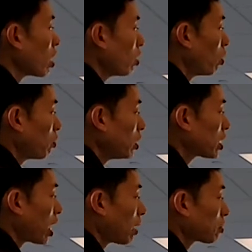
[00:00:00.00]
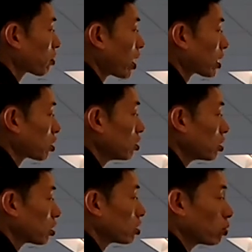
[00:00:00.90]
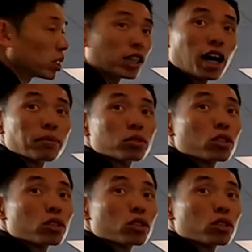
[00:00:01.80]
when we times fractions, we times